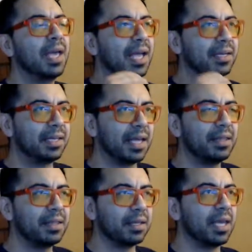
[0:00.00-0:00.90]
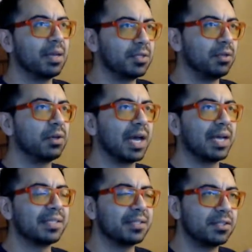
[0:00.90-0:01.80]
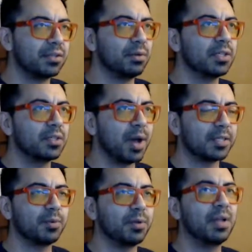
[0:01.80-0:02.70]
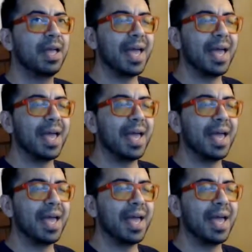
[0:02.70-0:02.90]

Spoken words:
and getting the game to you guys as soon as possible,